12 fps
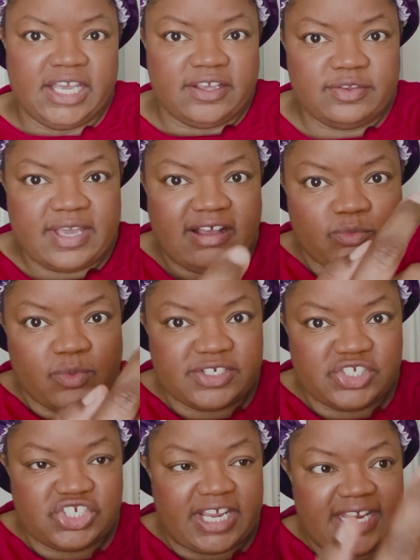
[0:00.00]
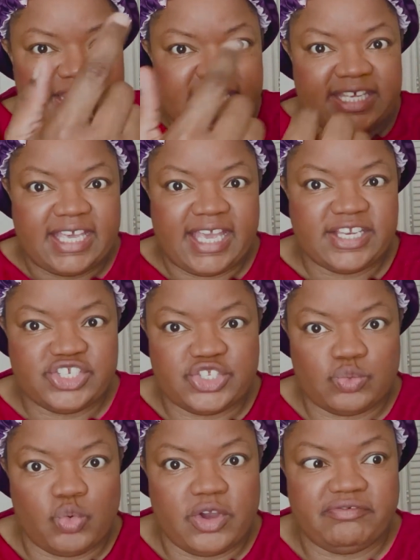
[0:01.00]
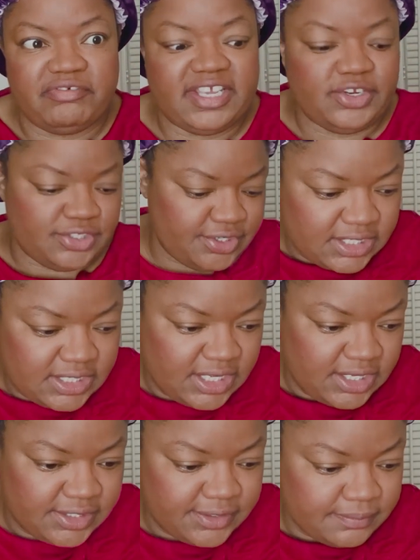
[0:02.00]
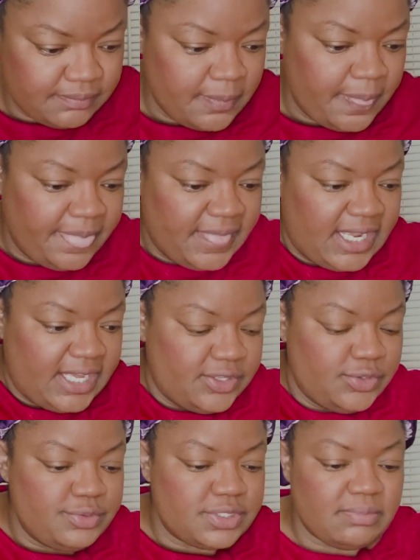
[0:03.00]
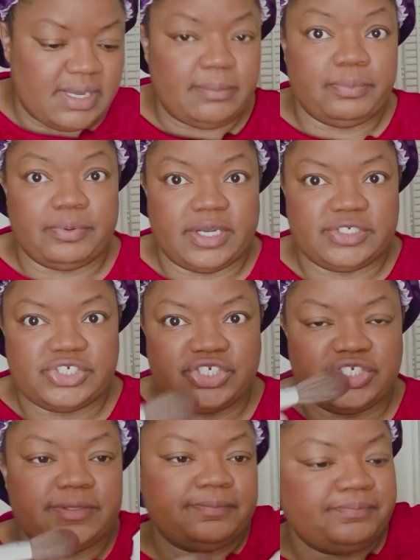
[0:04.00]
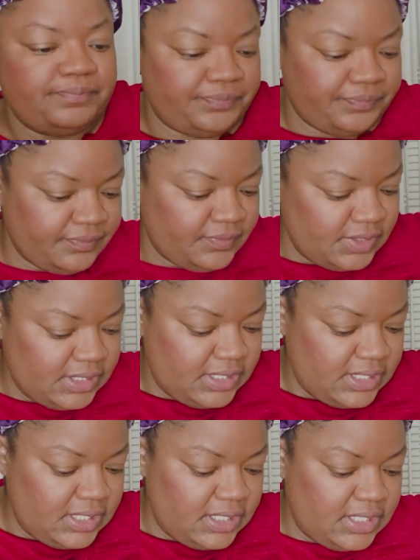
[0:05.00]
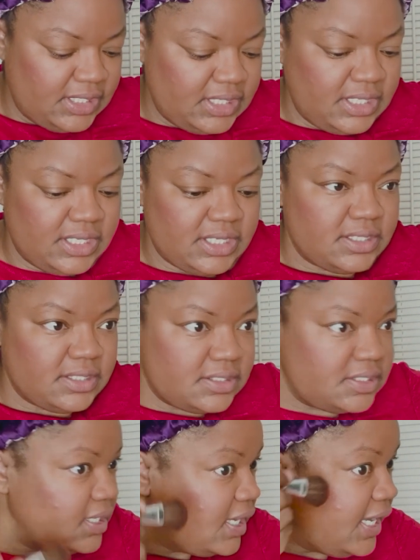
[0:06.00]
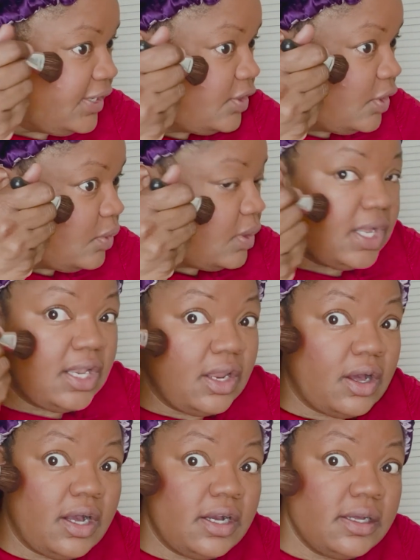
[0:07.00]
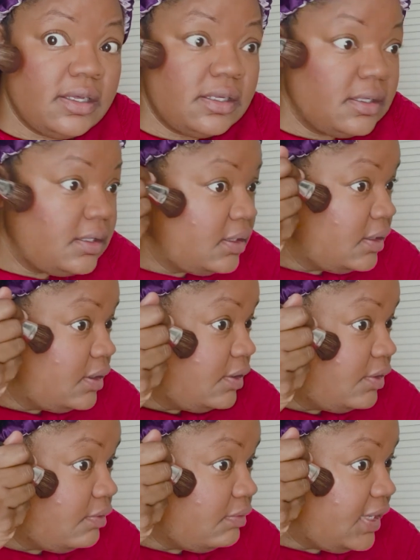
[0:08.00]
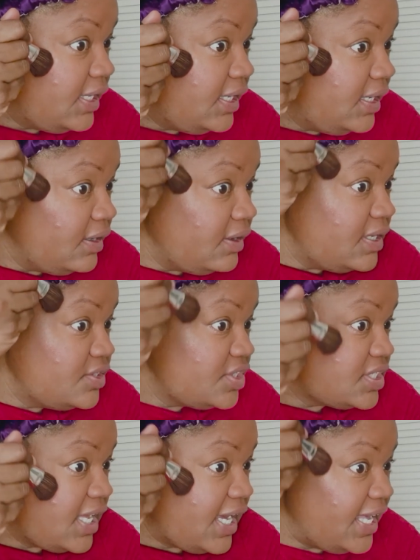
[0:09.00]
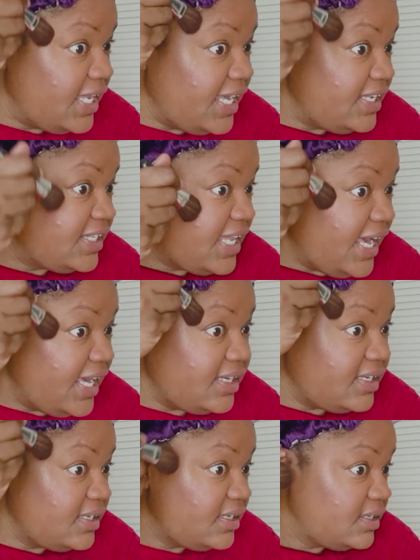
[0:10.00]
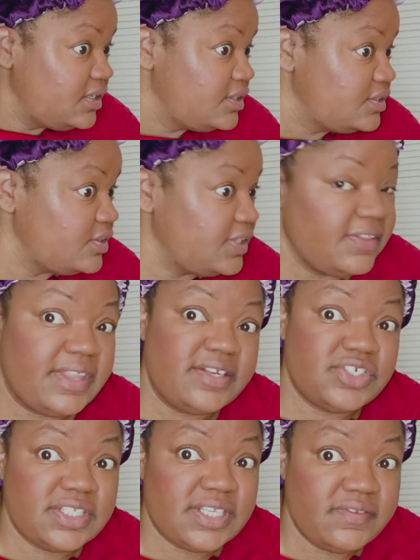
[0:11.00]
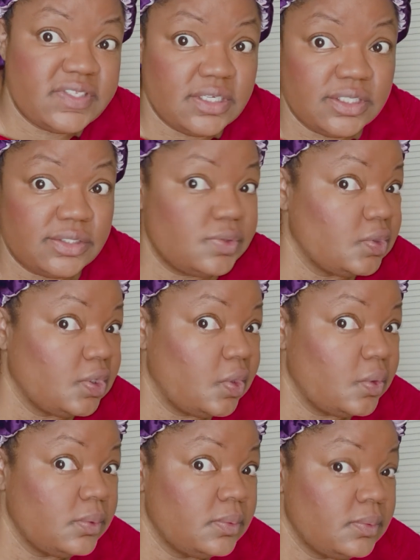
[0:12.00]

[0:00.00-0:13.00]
You have one shiny and just one regular color. I use my brush and I go along right here and just highlight that so that just gives it a little glow.